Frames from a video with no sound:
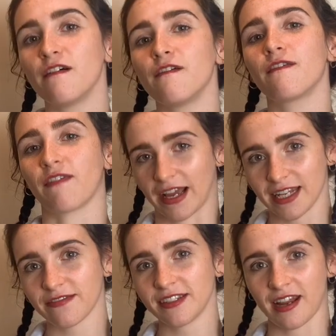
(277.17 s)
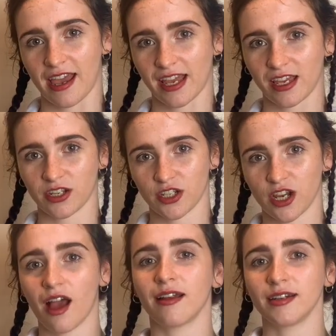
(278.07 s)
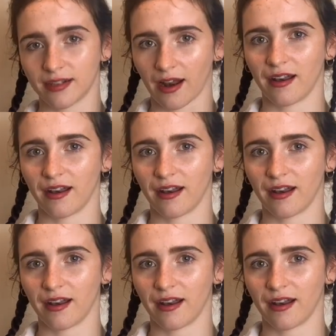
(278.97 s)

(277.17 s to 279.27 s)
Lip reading: Fighting for stage, done.